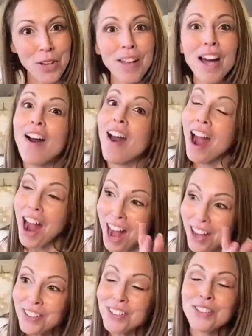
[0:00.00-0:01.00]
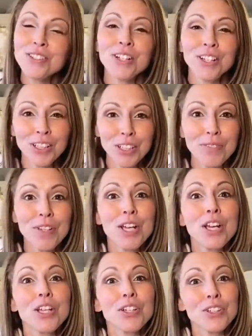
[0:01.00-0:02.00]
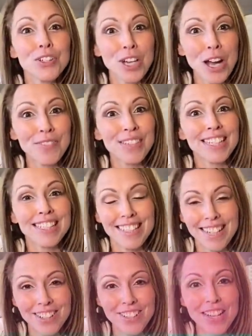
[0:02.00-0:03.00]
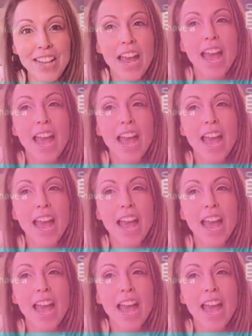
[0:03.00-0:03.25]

about how to curb your shopping addiction